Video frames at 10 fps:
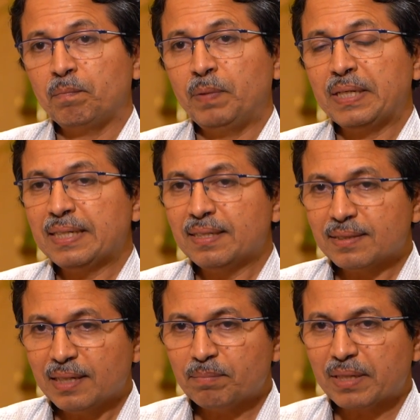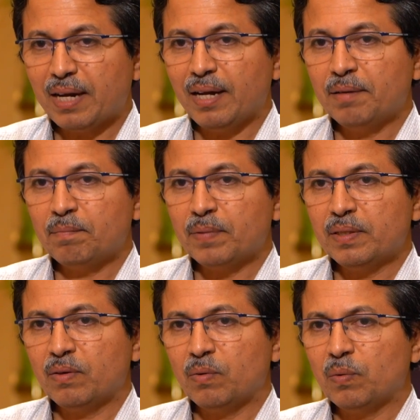But at the same time,
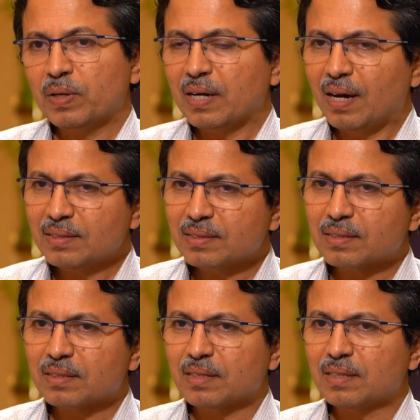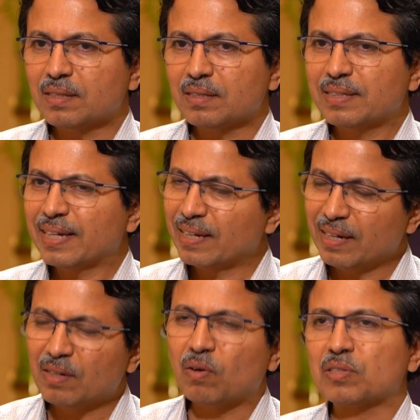you know, over the last
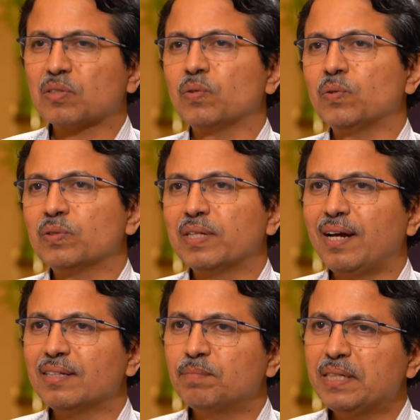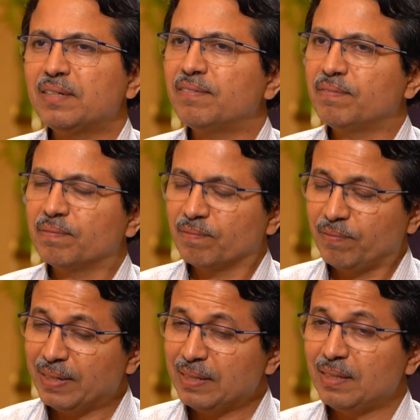decade or so, there has been a
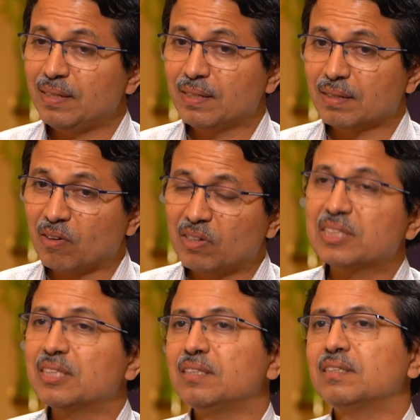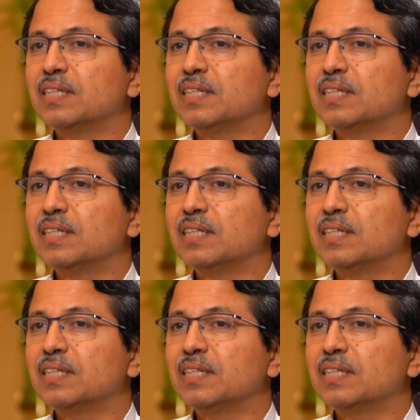very conscious